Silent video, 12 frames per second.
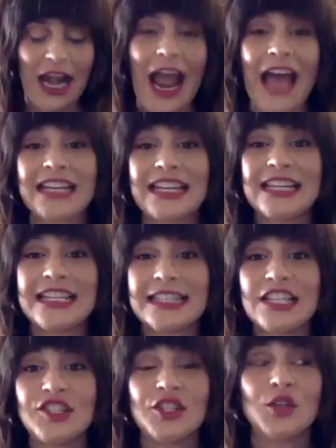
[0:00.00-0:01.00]
And it is
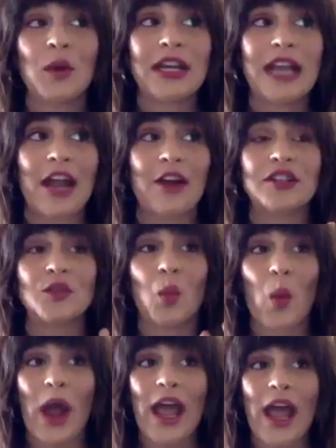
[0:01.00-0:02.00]
easier when hair is
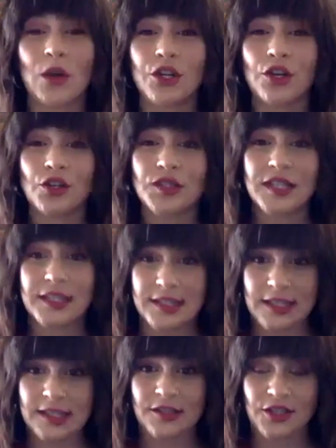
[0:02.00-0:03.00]
wet when you're using
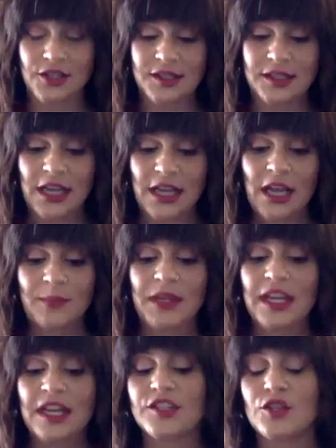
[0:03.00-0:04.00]
scissors,
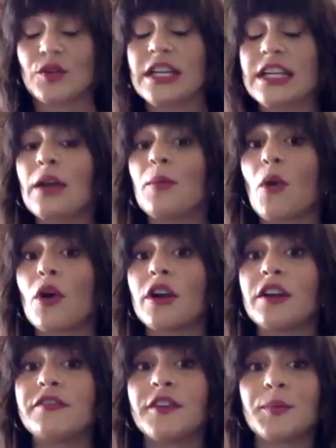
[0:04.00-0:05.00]
because you can get more
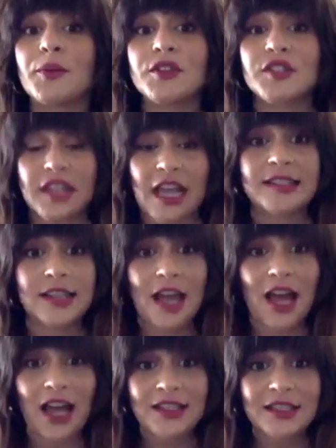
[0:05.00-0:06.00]
of a precise
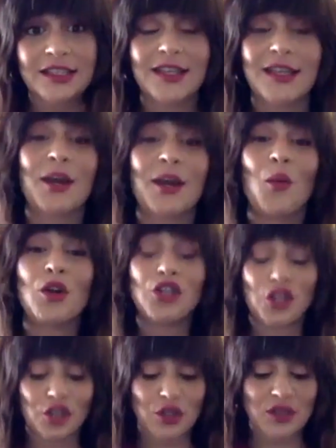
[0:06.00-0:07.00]
cut. When
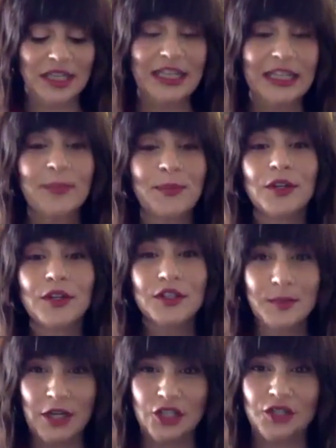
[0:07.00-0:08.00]
you're using clippers,
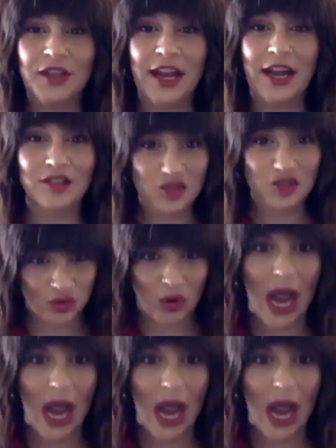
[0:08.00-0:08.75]
make sure the hair is dry.